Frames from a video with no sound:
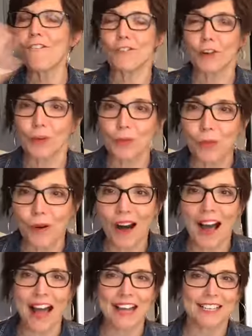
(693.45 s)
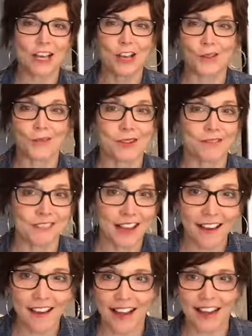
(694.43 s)
for what we've
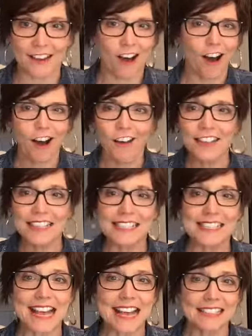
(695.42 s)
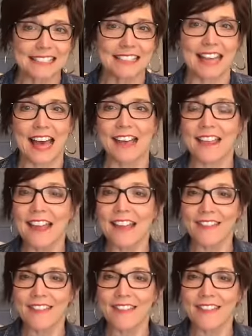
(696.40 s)
done, all these things that,